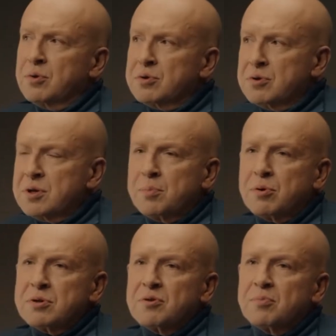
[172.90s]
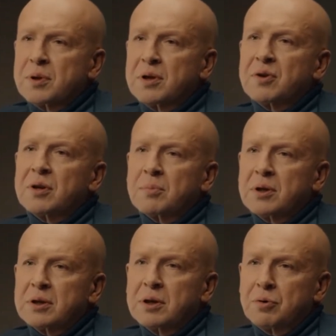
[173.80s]
to one of the opinion
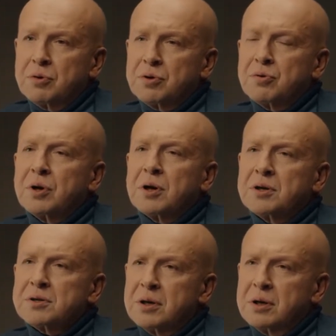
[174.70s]
polls, half of the